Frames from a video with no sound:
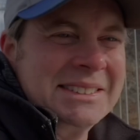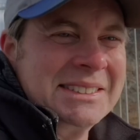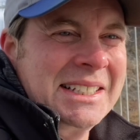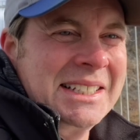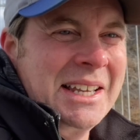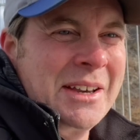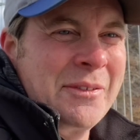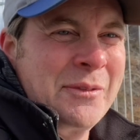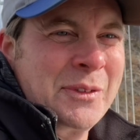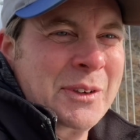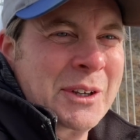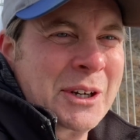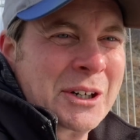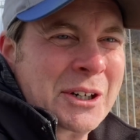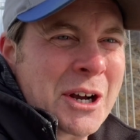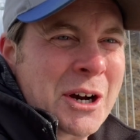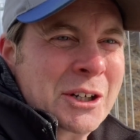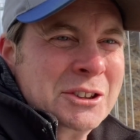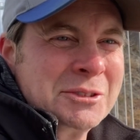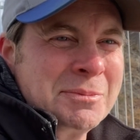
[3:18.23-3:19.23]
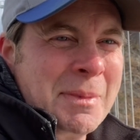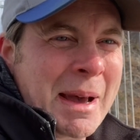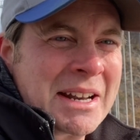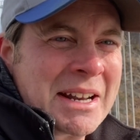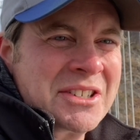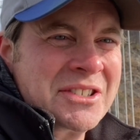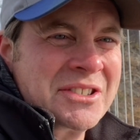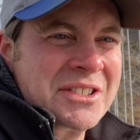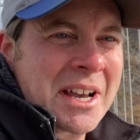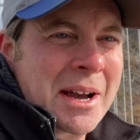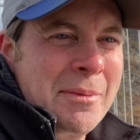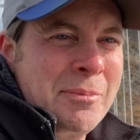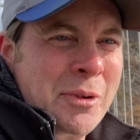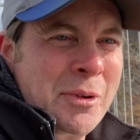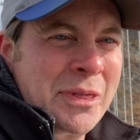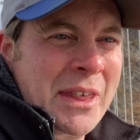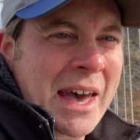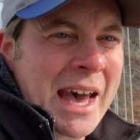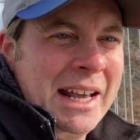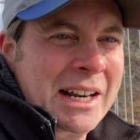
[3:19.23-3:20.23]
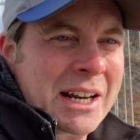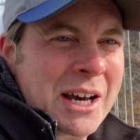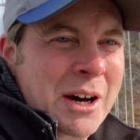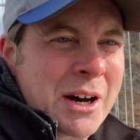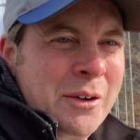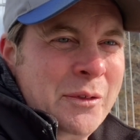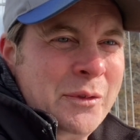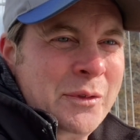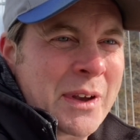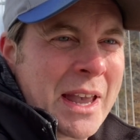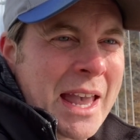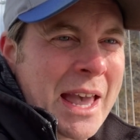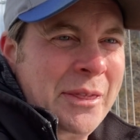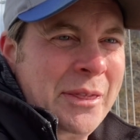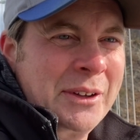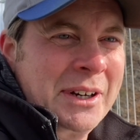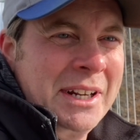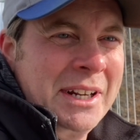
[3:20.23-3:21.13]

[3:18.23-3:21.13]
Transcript: see if your nose matches up with that of Anthony